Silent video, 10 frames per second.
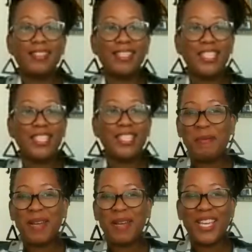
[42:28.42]
I didn't know that
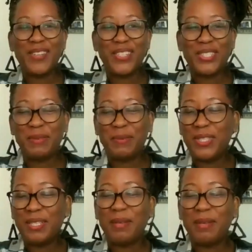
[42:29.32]
my mic wasn't
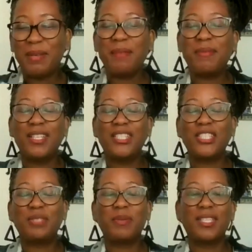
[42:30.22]
muted. My
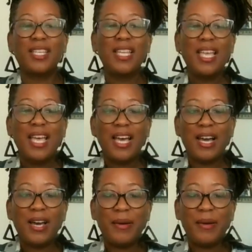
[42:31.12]
apologies. But
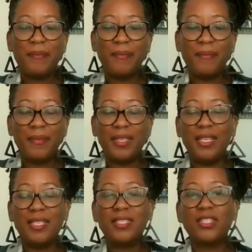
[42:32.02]
um,
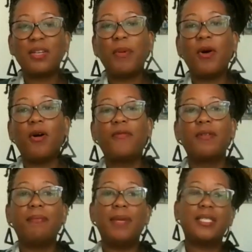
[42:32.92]
it's such a
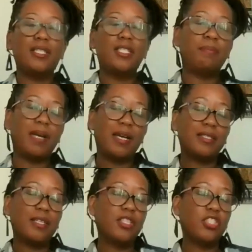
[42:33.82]
powerful message,
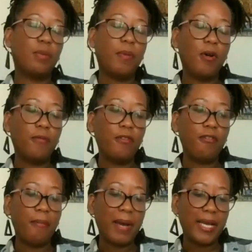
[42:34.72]
Pastor, and such a powerful
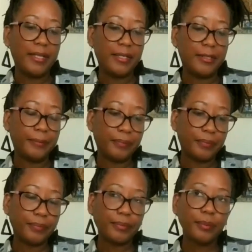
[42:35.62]
reminder.
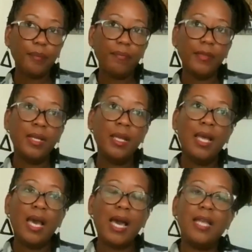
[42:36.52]

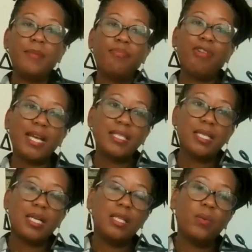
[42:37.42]
And
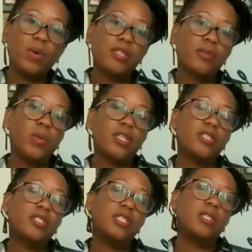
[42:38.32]
practically, what, what
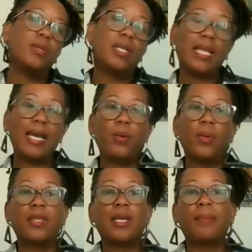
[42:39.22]
does this look like,
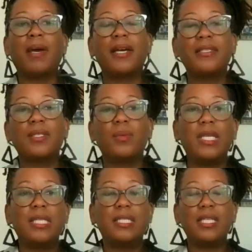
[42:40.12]
what that Pastor
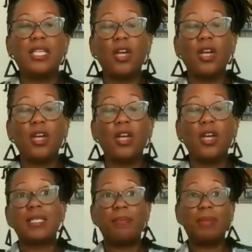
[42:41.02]
Wayne is saying? How
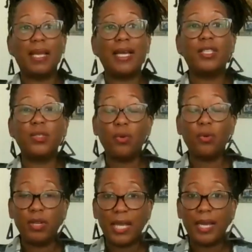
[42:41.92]
does this apply
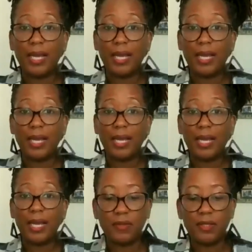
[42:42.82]
to our lives as
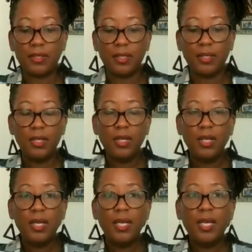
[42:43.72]
believers?
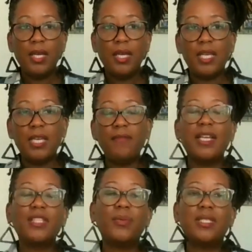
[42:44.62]
Even
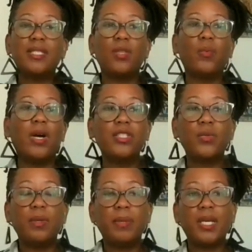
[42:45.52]
as we said, once
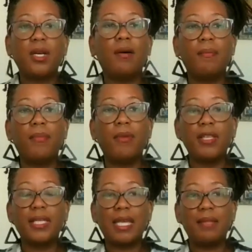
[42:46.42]
we become
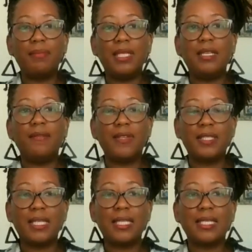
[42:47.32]
born again
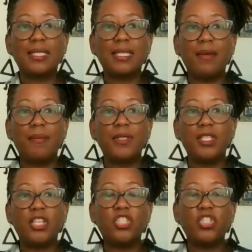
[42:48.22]
believers and
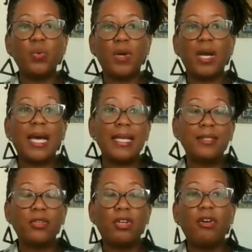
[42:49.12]
accept Yeshua
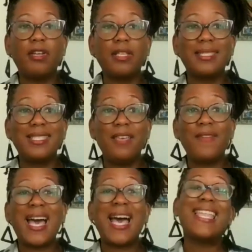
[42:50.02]
as our Lord and
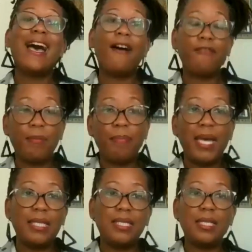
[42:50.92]
Savior and have
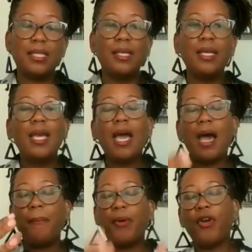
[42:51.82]
repented
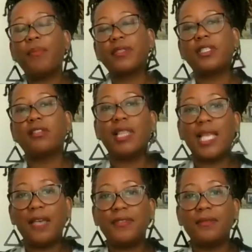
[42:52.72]
and purpose in our
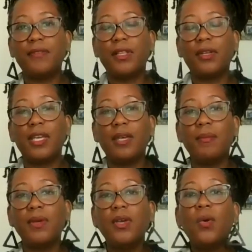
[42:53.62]
lives to follow
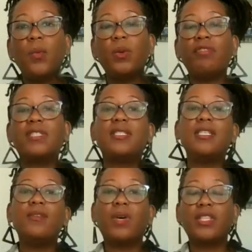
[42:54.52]
him, we
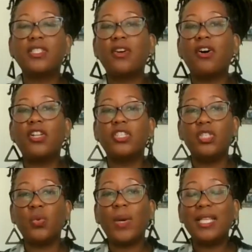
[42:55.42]
receive what is called the
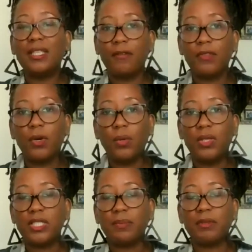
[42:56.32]
indwelling of the
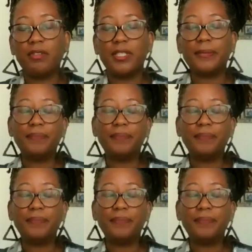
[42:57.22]
Holy Spirit.